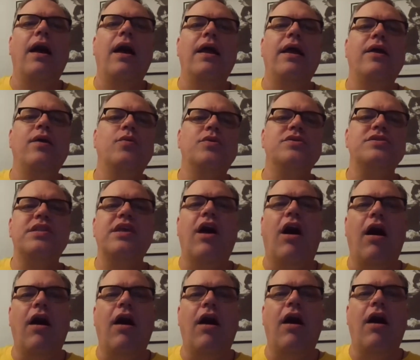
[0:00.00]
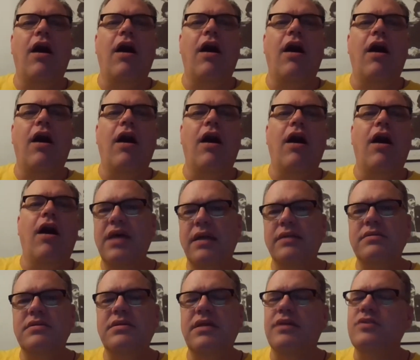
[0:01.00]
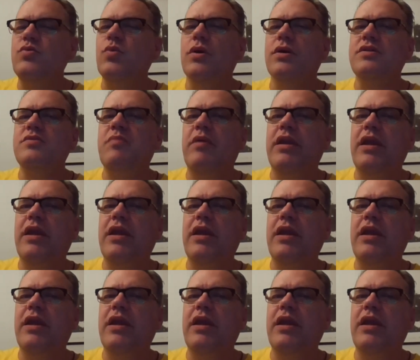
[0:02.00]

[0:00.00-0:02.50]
He was the author of Common Sense, as well as